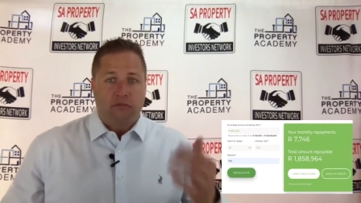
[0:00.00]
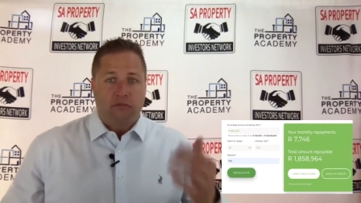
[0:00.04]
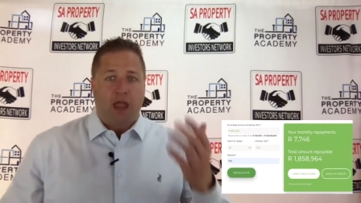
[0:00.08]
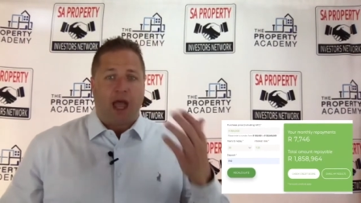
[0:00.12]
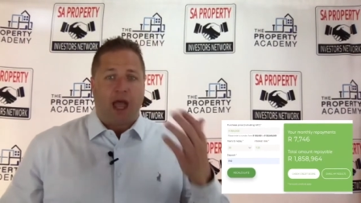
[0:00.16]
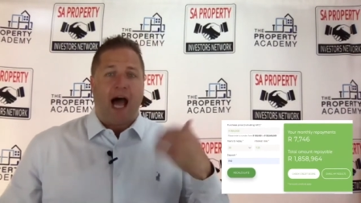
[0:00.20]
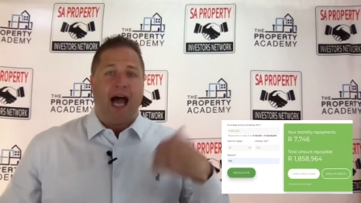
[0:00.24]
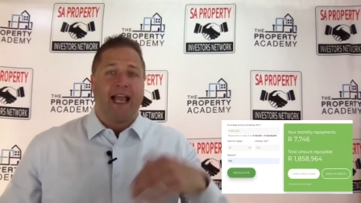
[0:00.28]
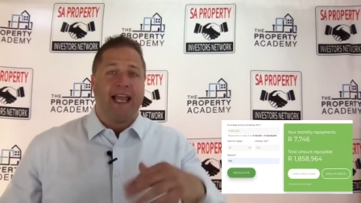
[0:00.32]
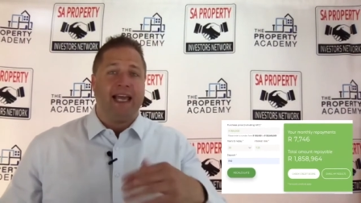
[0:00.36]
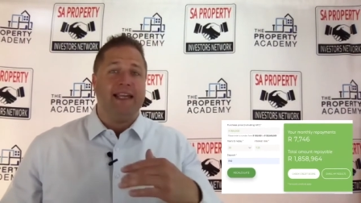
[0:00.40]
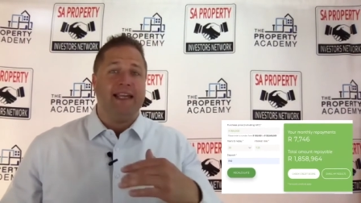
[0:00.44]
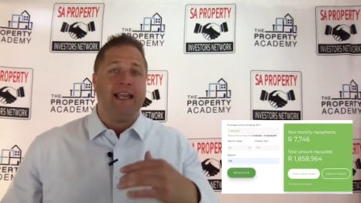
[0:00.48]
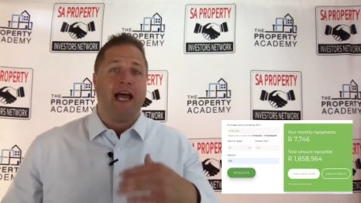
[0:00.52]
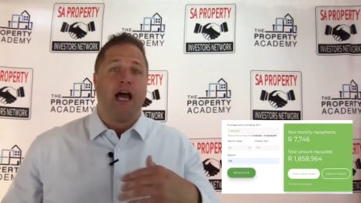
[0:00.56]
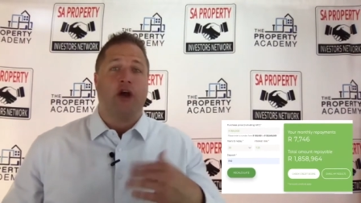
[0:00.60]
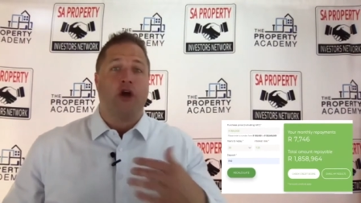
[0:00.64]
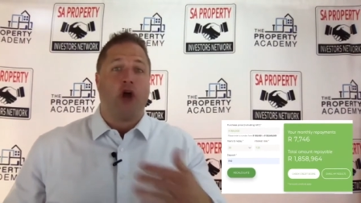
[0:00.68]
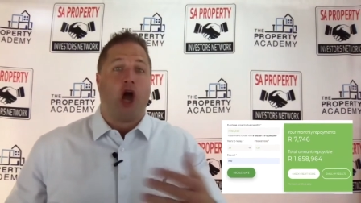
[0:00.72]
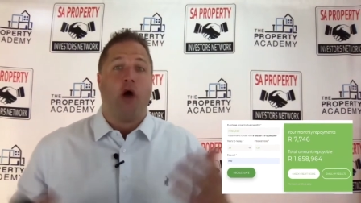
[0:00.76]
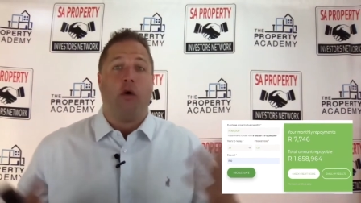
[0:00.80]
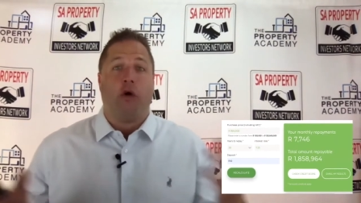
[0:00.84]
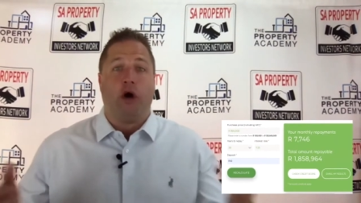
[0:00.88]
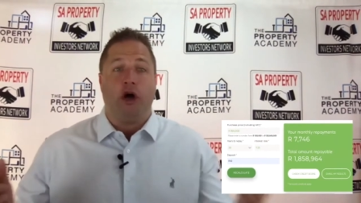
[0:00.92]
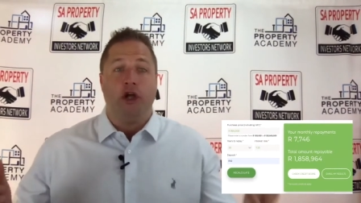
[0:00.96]
I can now
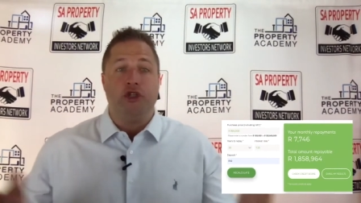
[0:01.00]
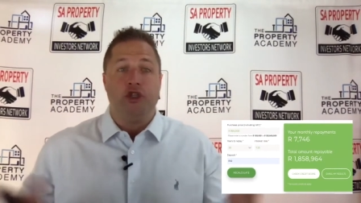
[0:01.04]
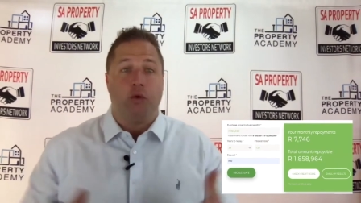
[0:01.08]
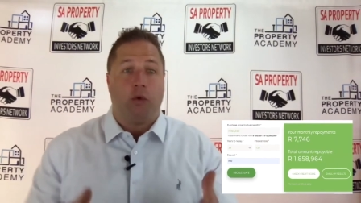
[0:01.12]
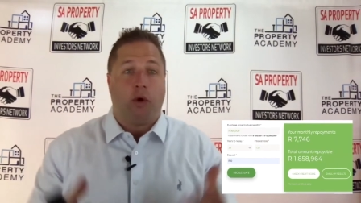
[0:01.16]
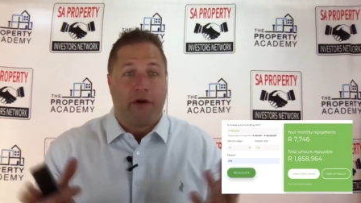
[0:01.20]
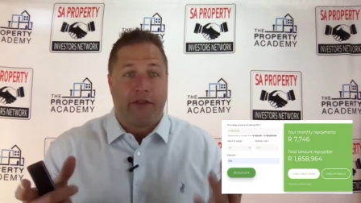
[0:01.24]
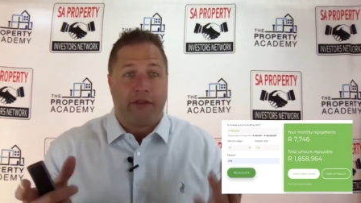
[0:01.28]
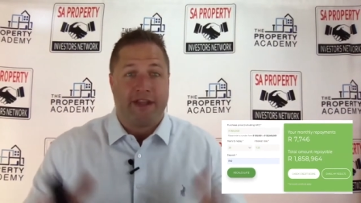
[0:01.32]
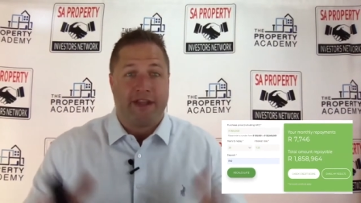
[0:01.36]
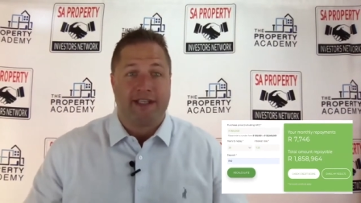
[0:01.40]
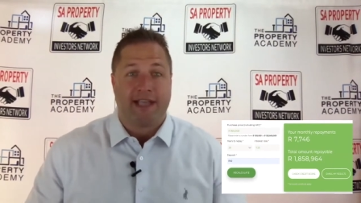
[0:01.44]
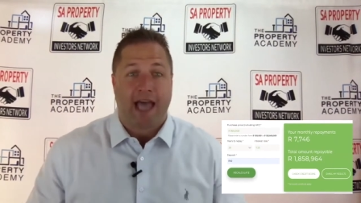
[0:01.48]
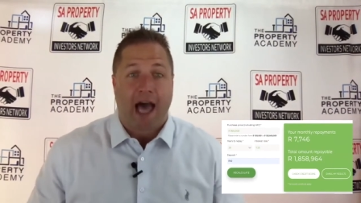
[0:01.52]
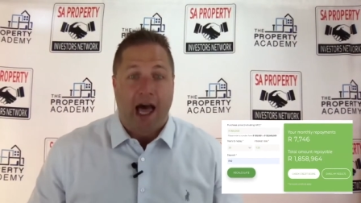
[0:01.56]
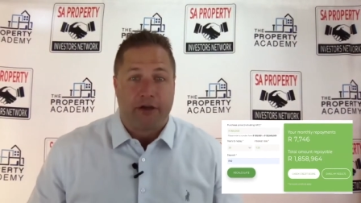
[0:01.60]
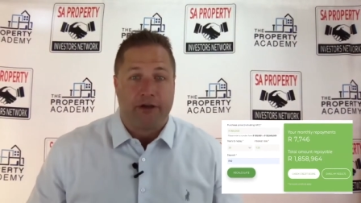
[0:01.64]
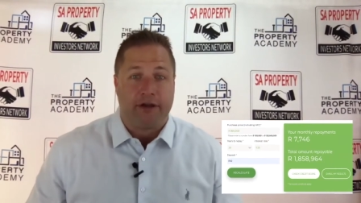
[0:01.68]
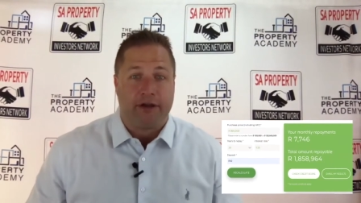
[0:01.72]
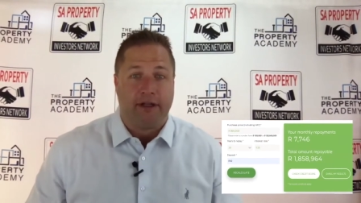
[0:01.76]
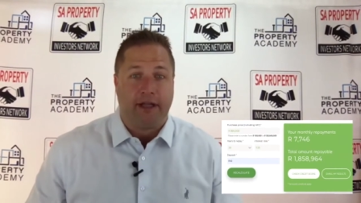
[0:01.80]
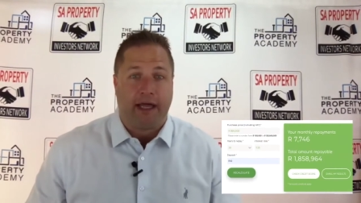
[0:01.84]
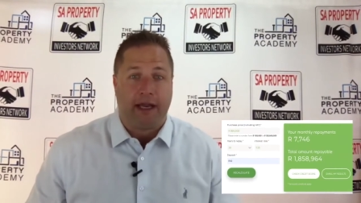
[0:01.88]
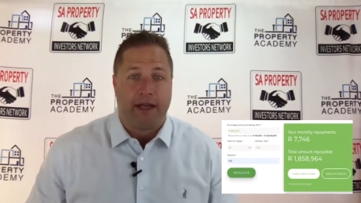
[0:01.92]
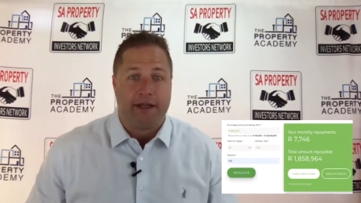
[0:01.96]
go onto one of these
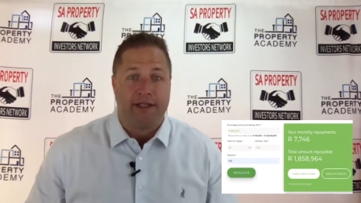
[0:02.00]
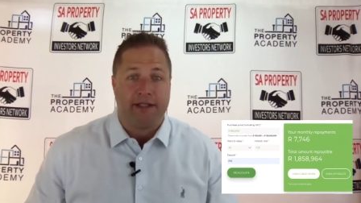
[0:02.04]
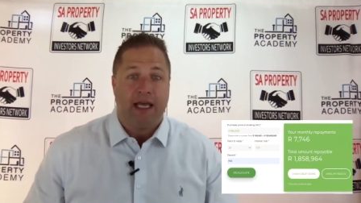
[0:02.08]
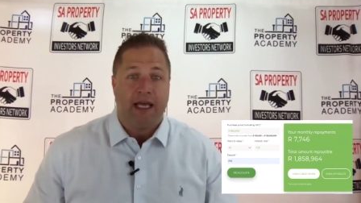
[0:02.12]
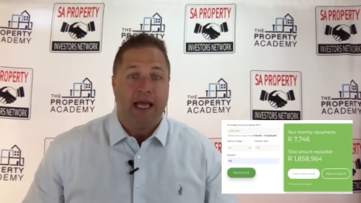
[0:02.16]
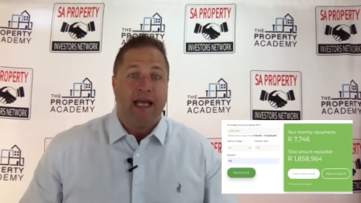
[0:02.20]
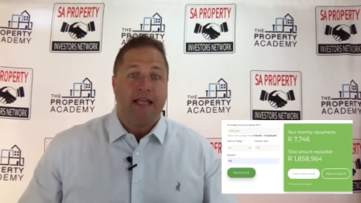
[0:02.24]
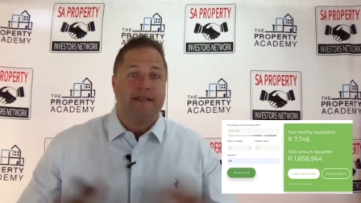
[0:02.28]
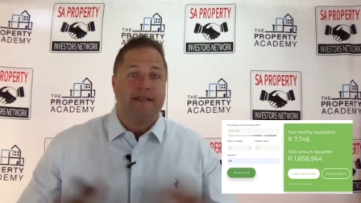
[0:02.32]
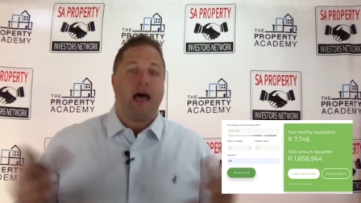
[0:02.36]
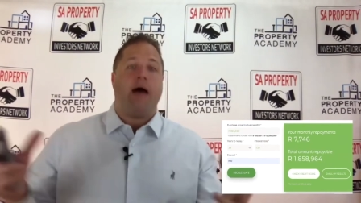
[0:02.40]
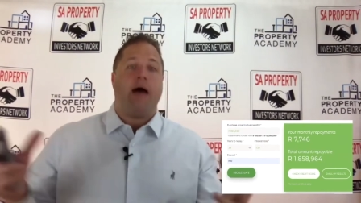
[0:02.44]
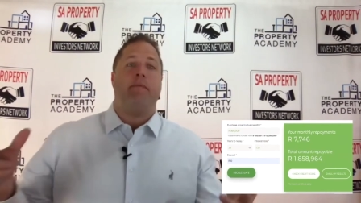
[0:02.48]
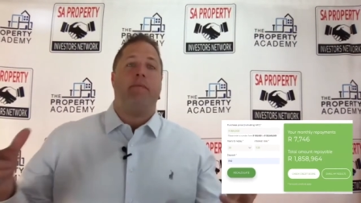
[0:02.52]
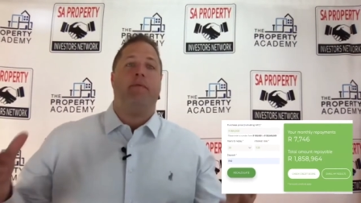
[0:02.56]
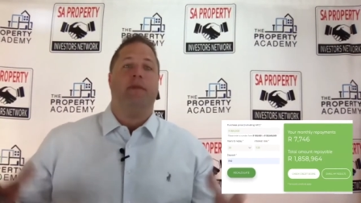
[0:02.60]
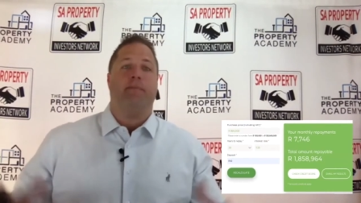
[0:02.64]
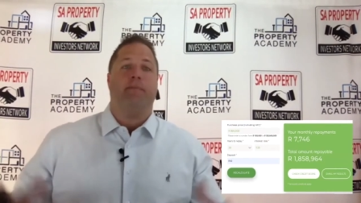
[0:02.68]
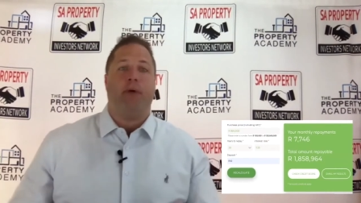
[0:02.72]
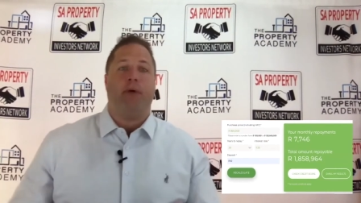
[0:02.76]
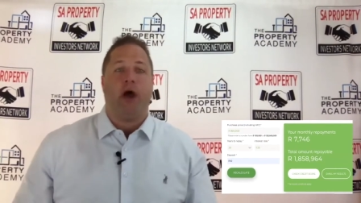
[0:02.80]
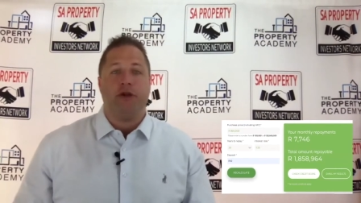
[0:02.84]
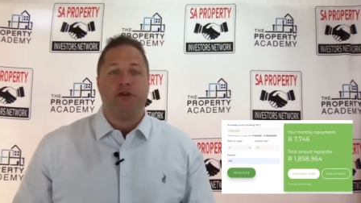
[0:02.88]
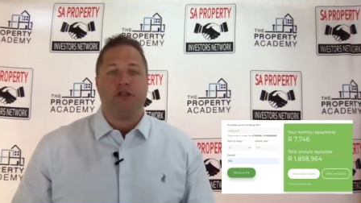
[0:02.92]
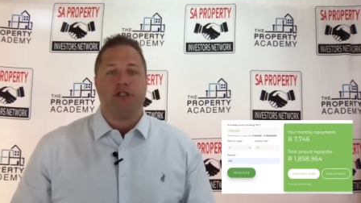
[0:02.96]
calculators, type in the
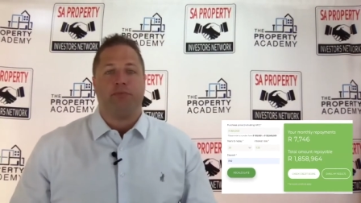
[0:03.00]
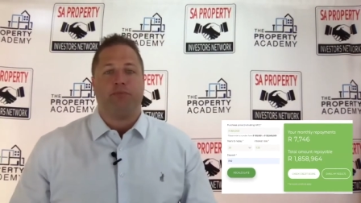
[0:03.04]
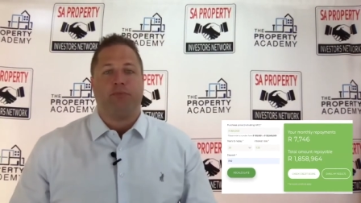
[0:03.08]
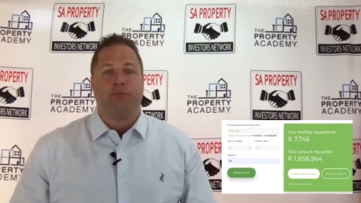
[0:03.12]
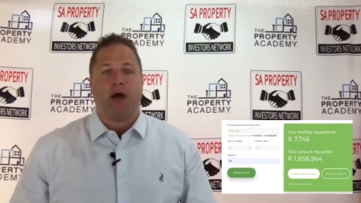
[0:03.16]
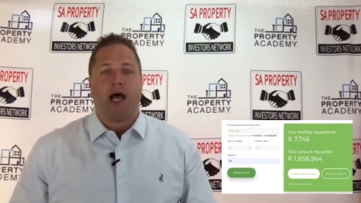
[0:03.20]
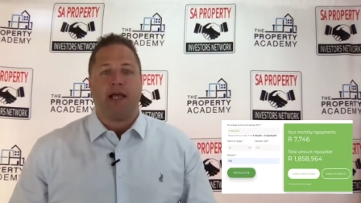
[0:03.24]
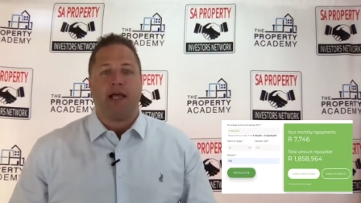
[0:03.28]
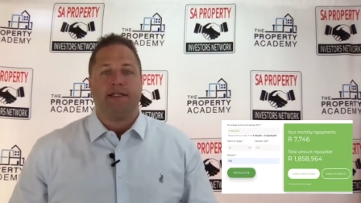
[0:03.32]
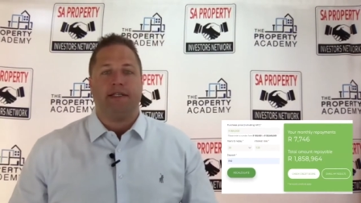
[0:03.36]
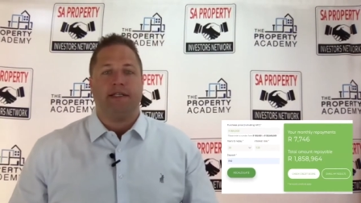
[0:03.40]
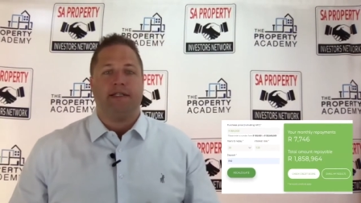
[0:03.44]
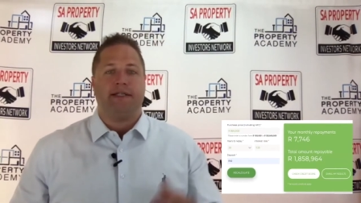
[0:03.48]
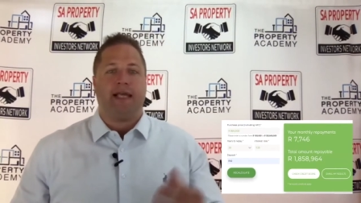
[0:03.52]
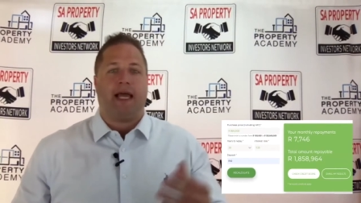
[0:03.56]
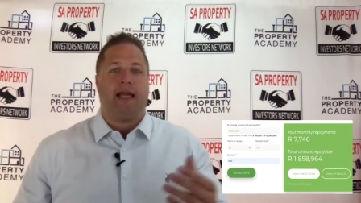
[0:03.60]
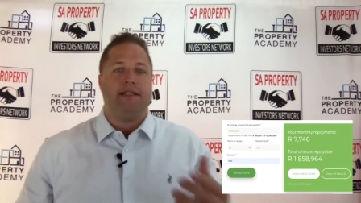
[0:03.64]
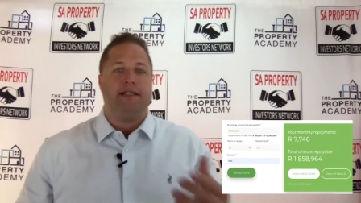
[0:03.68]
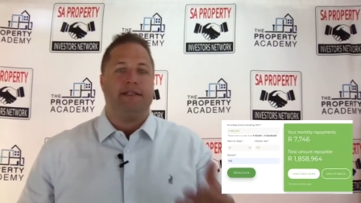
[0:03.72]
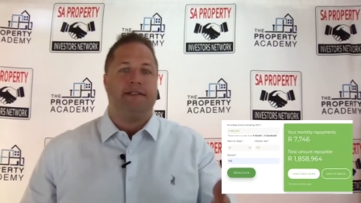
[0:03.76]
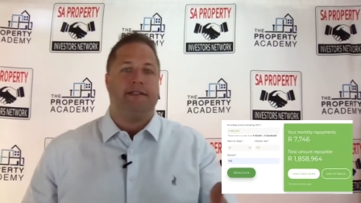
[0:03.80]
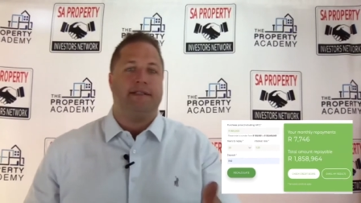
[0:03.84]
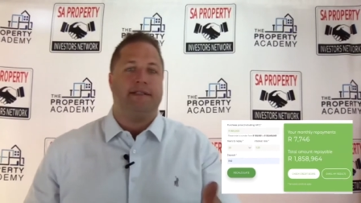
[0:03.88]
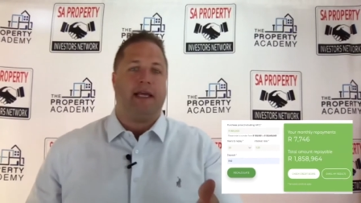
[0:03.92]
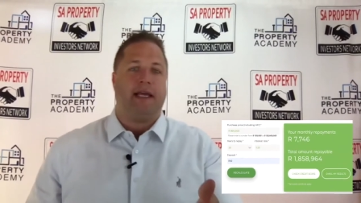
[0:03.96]
purchase price and, and,